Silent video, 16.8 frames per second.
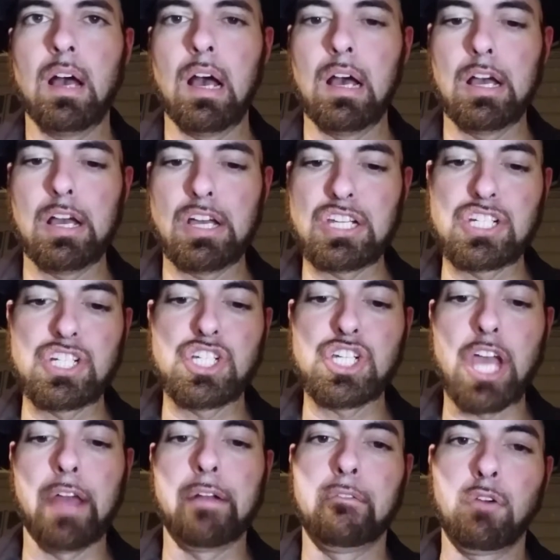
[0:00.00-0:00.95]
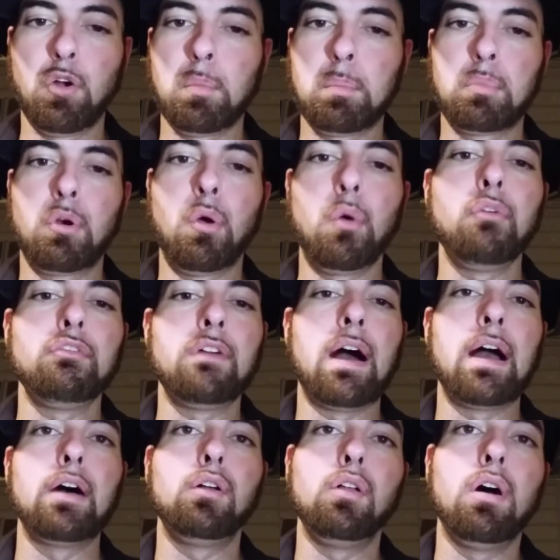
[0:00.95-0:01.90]
a general
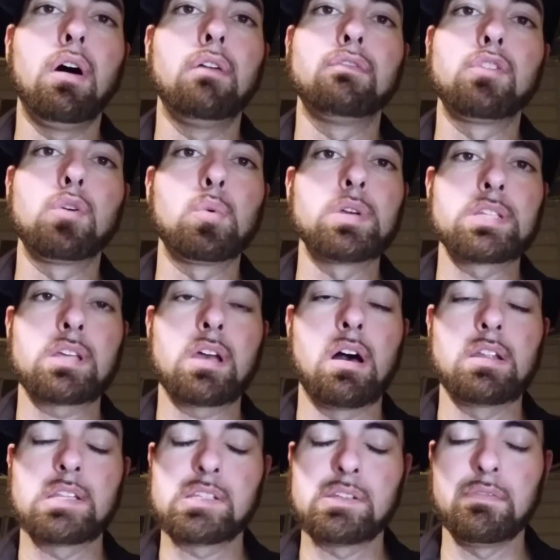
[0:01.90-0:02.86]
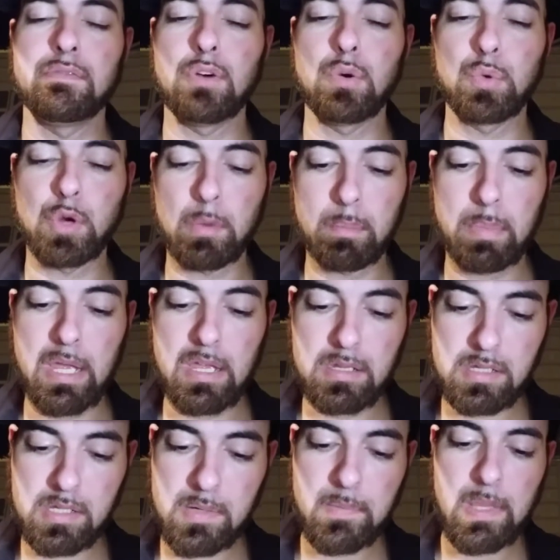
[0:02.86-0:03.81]
profile of the Wisconsin voter
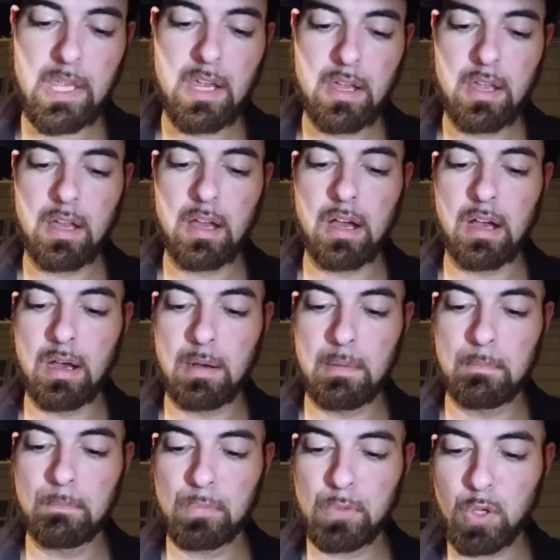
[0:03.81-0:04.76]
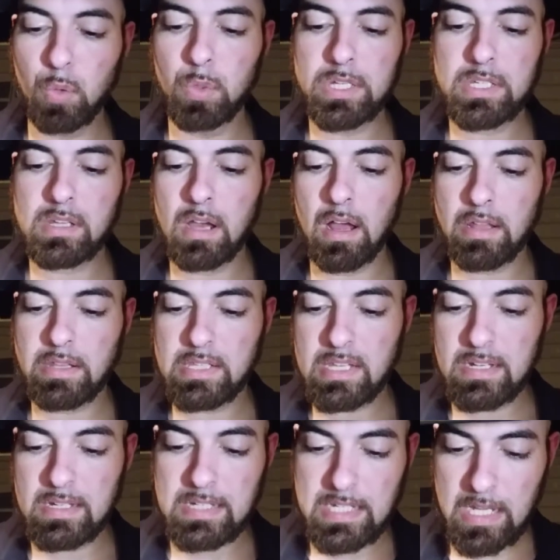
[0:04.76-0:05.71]
base.
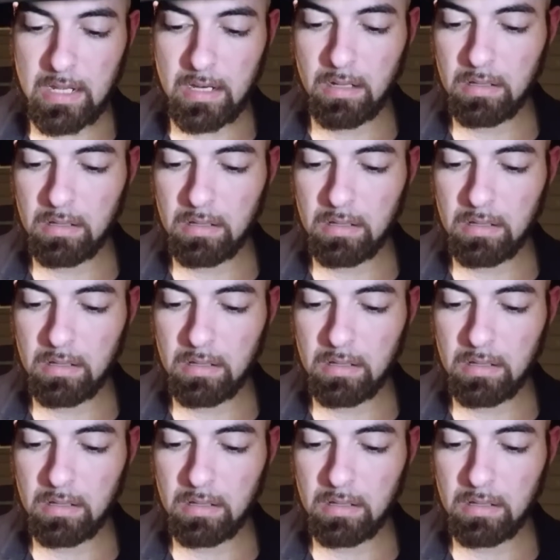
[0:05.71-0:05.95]
Wisconsin did